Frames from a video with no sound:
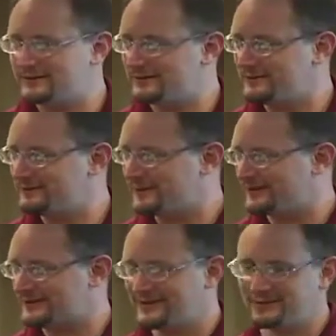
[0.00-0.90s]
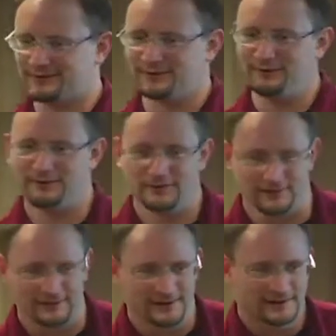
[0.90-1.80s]
makes sense. But then there's a
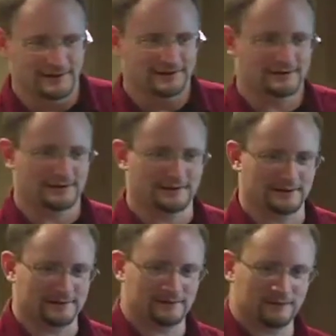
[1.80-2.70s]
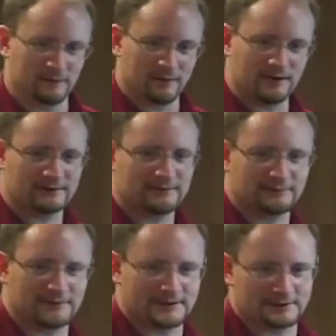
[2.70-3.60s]
loophole saying that if you
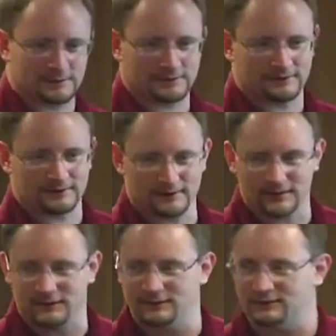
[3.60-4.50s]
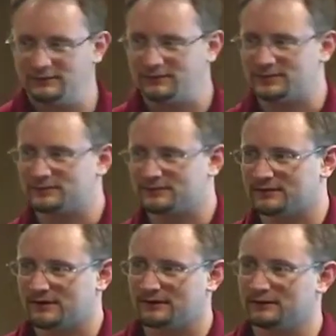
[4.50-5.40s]
want to read your personal email,
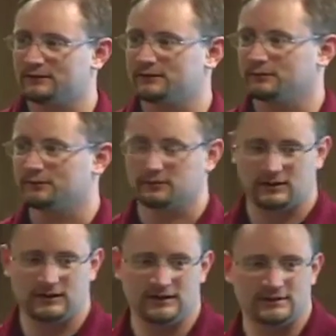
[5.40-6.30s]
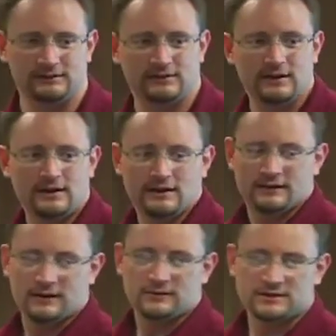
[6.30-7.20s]
which was against the rules and regulations,
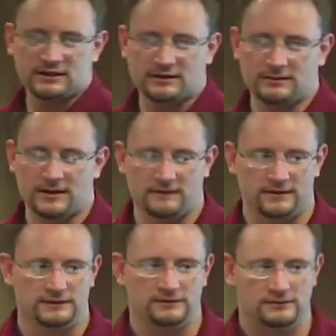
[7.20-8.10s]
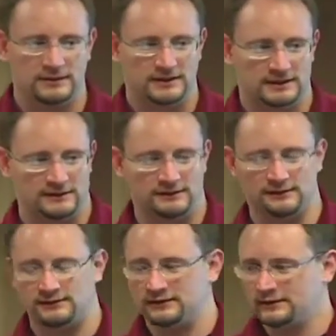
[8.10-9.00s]
then what you ended up having to do
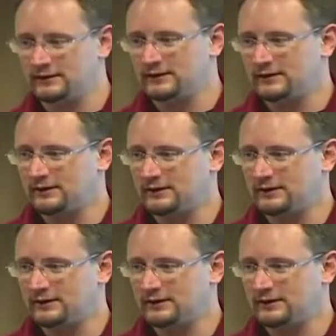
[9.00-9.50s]
is